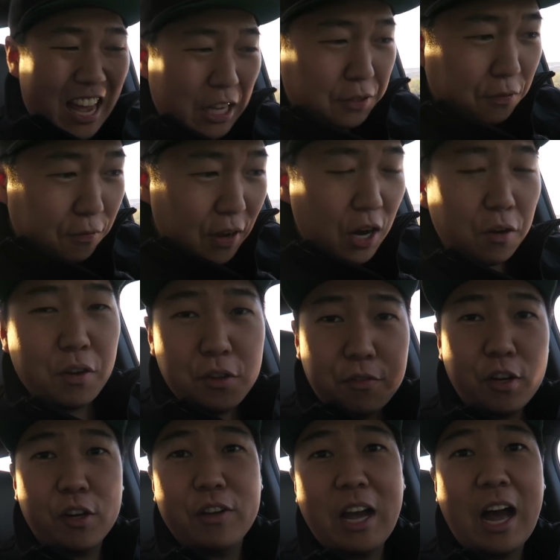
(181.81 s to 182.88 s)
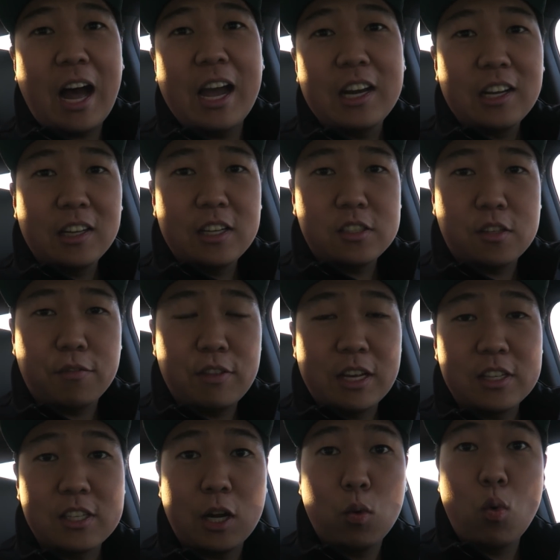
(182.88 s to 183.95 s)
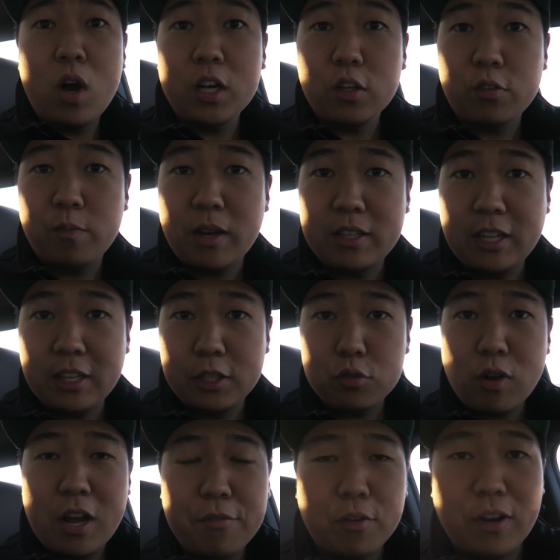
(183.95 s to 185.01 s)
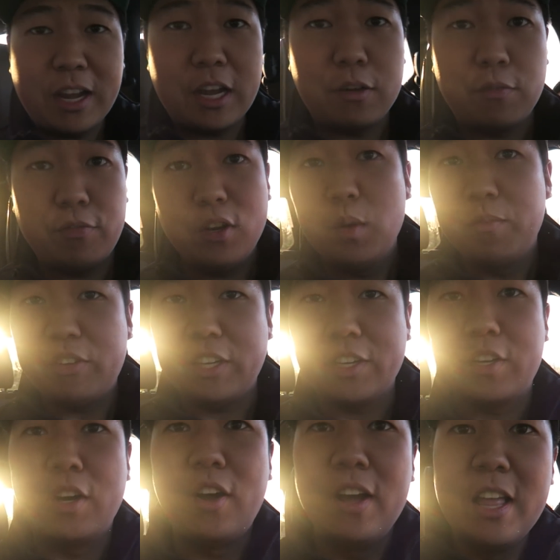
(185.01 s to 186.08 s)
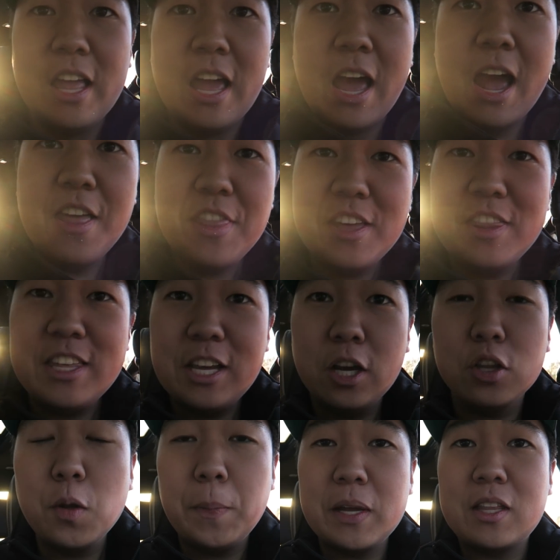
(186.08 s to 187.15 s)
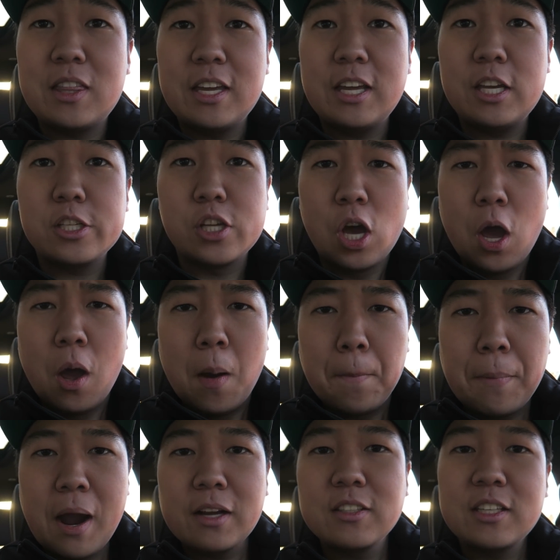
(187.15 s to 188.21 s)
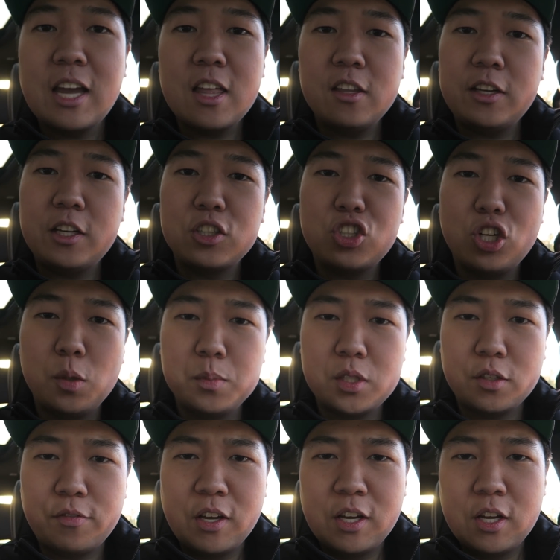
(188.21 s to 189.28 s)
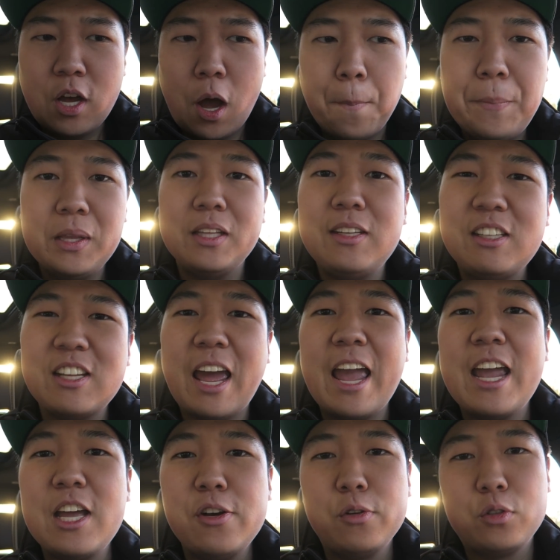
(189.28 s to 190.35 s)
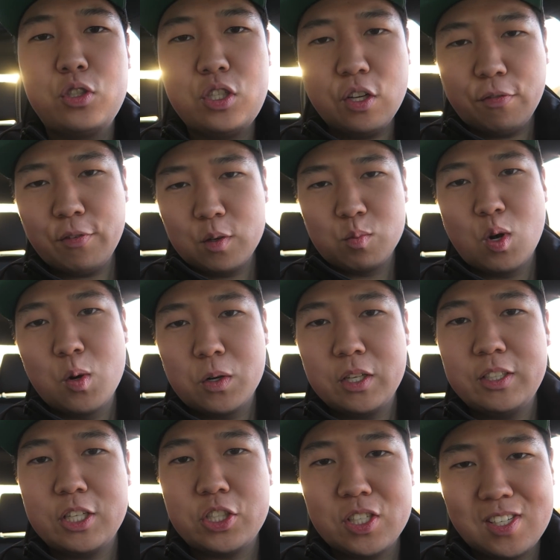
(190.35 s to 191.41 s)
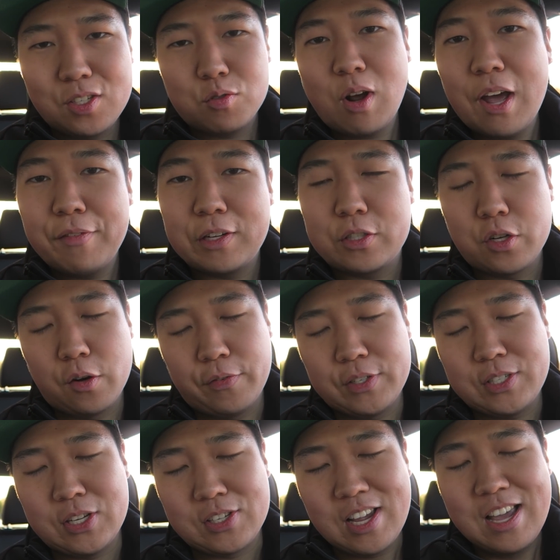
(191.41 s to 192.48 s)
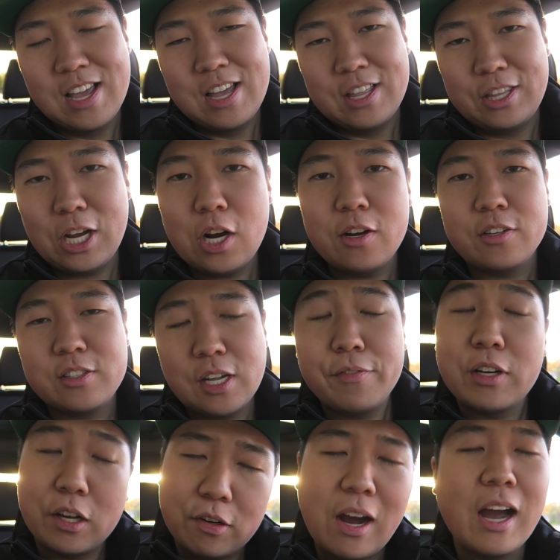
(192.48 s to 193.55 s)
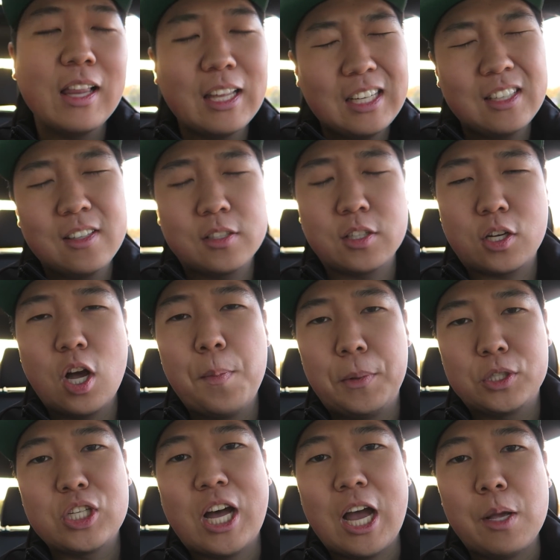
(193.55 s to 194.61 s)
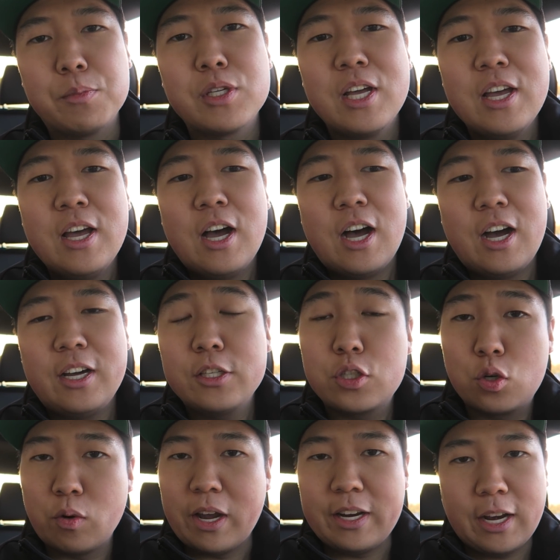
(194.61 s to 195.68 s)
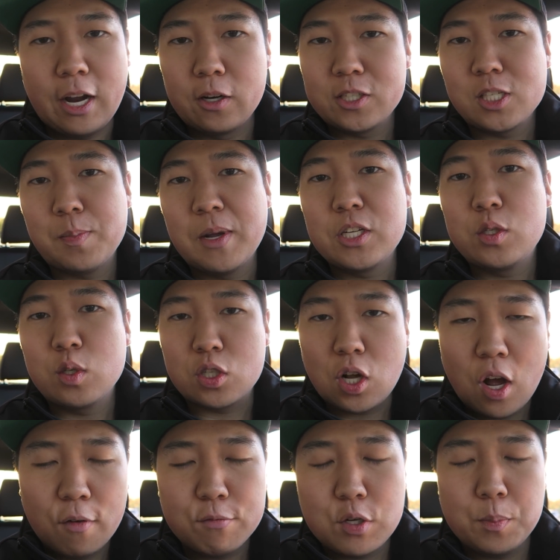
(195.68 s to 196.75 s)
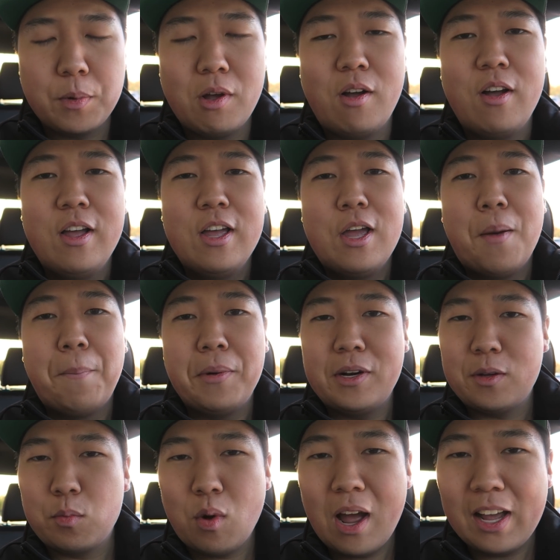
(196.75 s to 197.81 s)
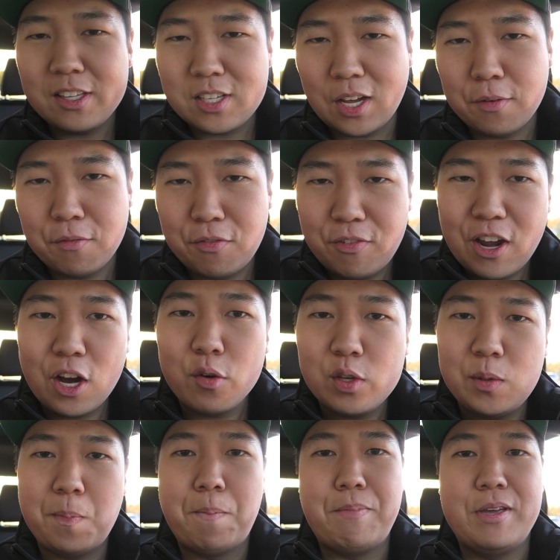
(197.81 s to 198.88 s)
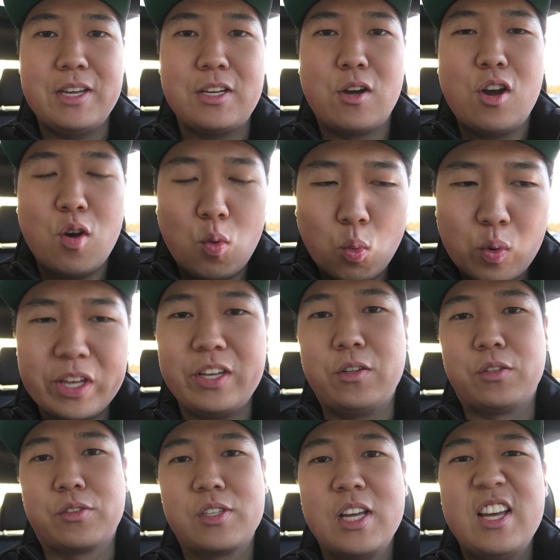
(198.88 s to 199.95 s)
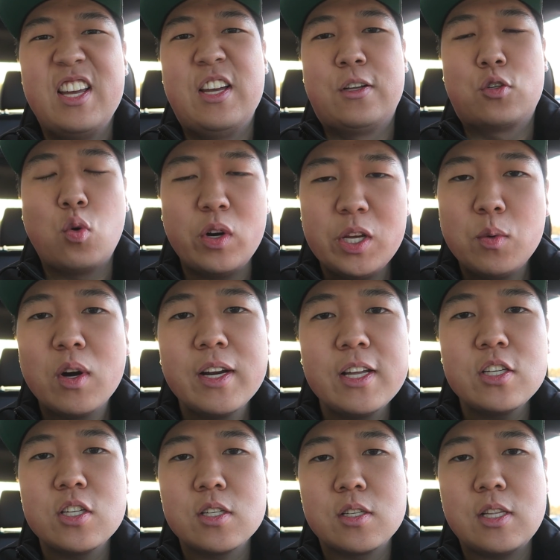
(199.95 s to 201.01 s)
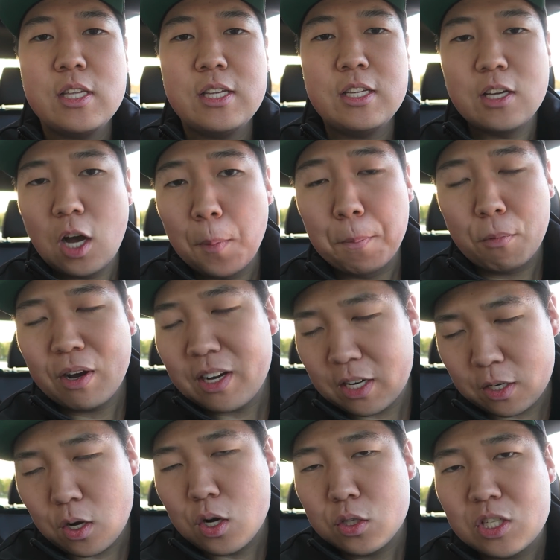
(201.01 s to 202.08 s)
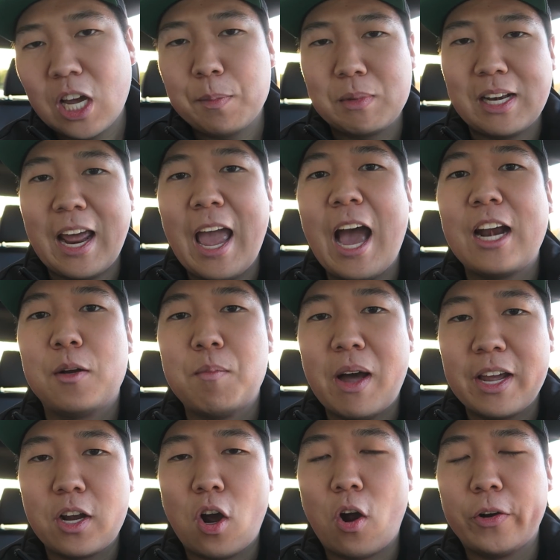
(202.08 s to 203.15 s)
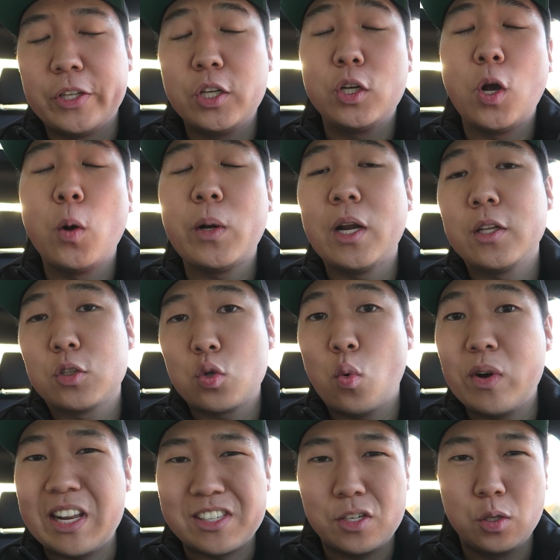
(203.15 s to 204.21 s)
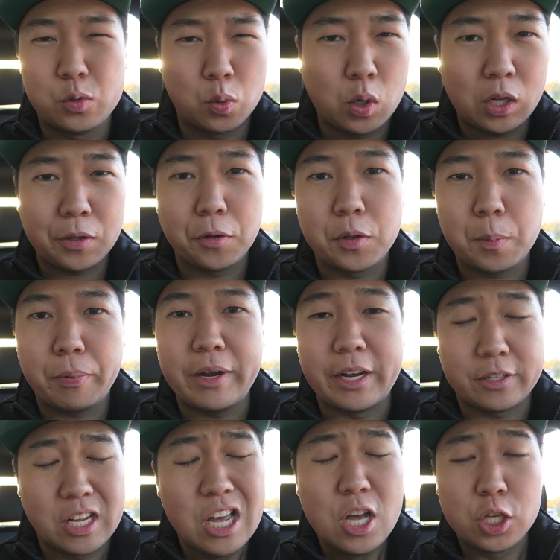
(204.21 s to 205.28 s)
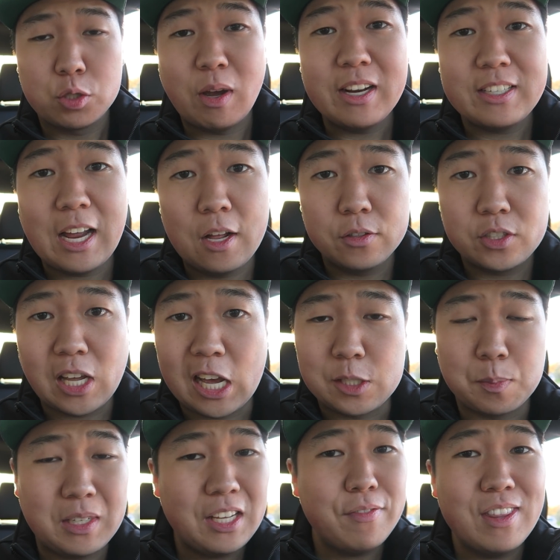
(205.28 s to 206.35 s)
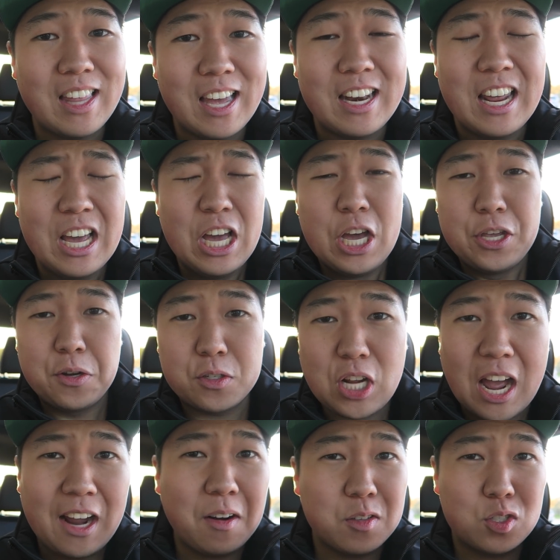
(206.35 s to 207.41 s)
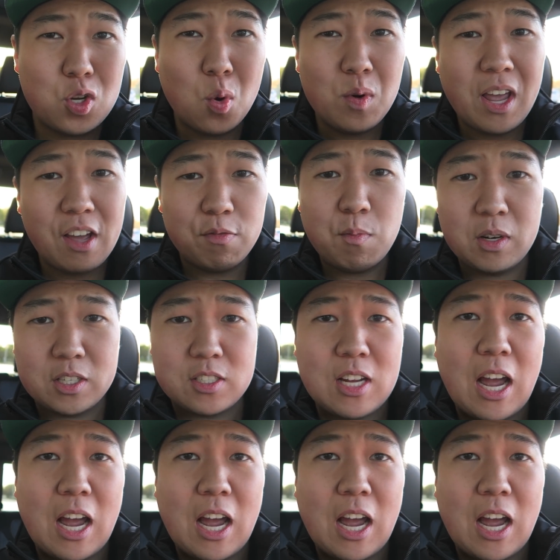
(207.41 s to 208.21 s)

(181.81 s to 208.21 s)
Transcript: is very, very high in the list of things that I wanted for my daily driver and film vehicle. And then the other big thing is practicality in terms of ability to handle different road conditions and driving surfaces. The RS7, I've highlighted this a couple times, is great. Air suspension is comfortable, but it rides on very big wheels. 21-inch is the upgraded type that I had on my car. You can go down to 20s and those will clear the brakes. So I downsized, but even then, your tires don't have much